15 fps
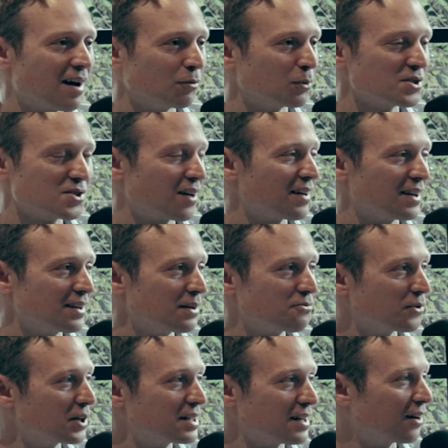Everyone saw that and they
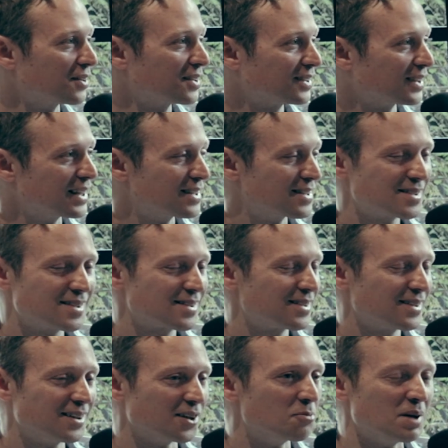freaked out. Like, it's
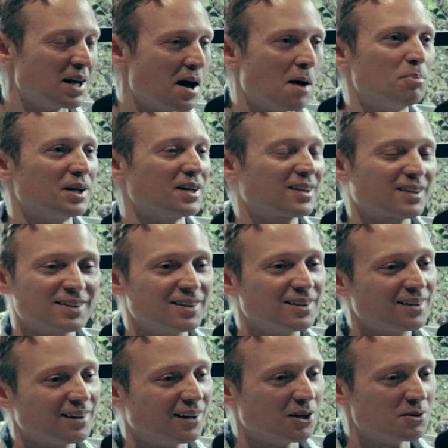going to be epic.
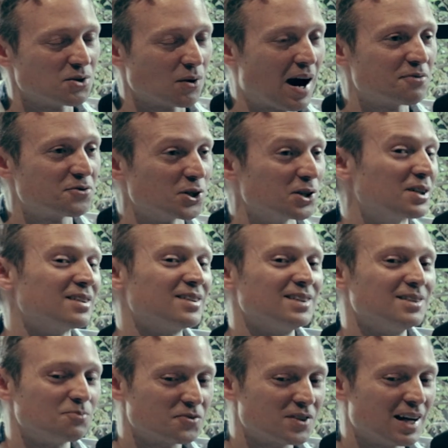So after
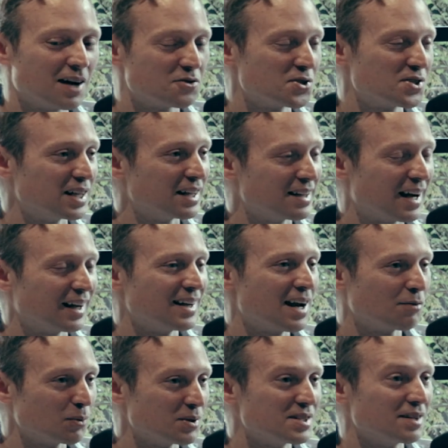seeing that,
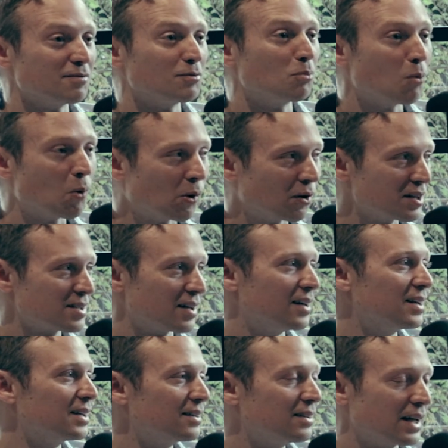everyone's even more
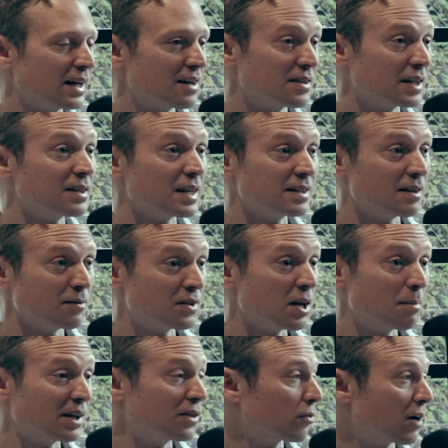excited. And I think they
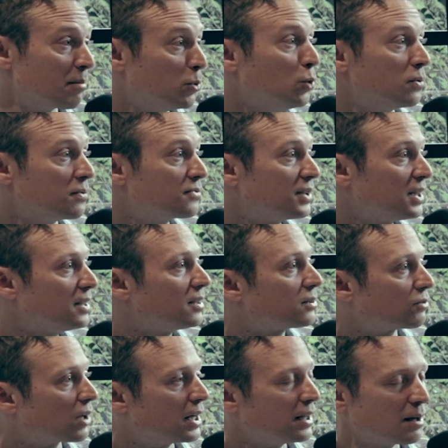made the right move,
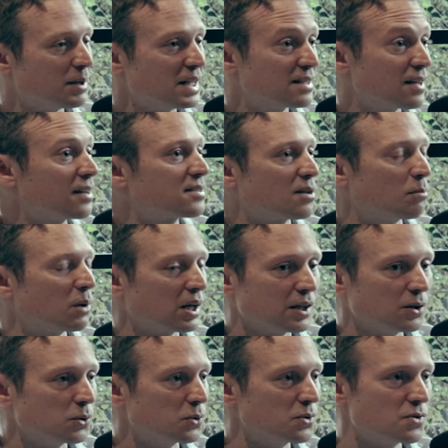right? I mean, take somebody
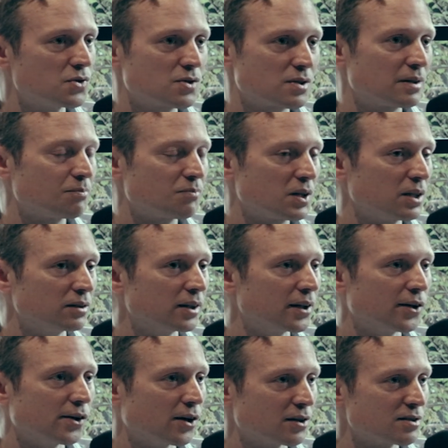who is
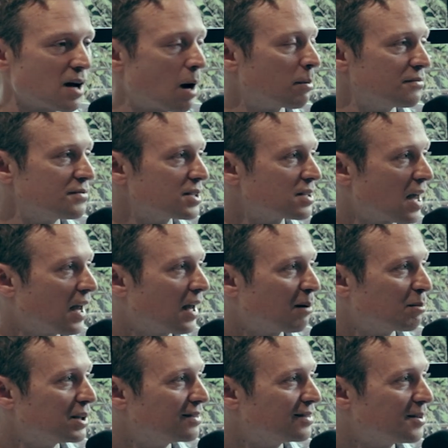literally on top of his
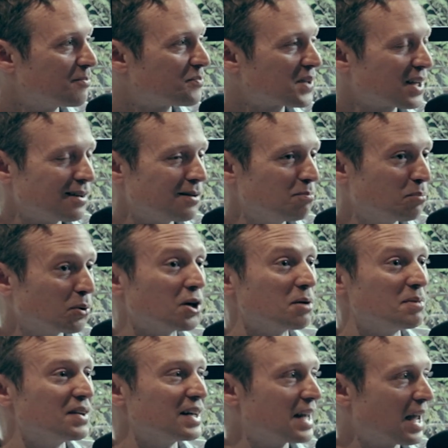game and put him
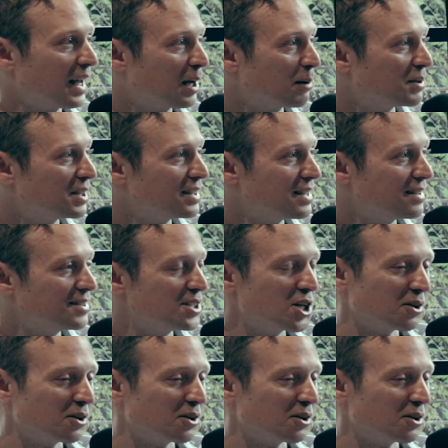in the game. And, he, you